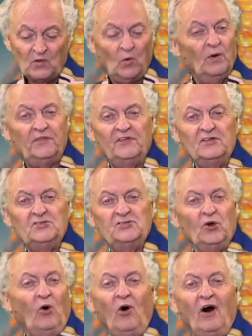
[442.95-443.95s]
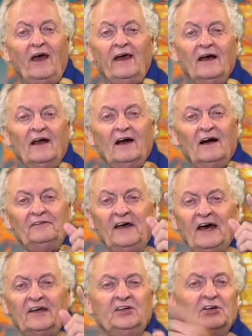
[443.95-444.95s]
with the joy of
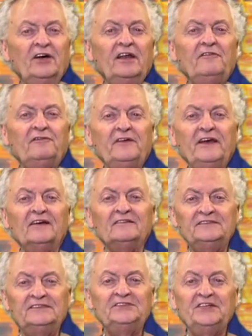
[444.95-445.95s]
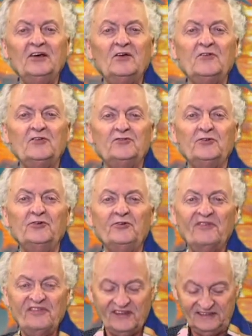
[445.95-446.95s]
how good it felt to tell the truth.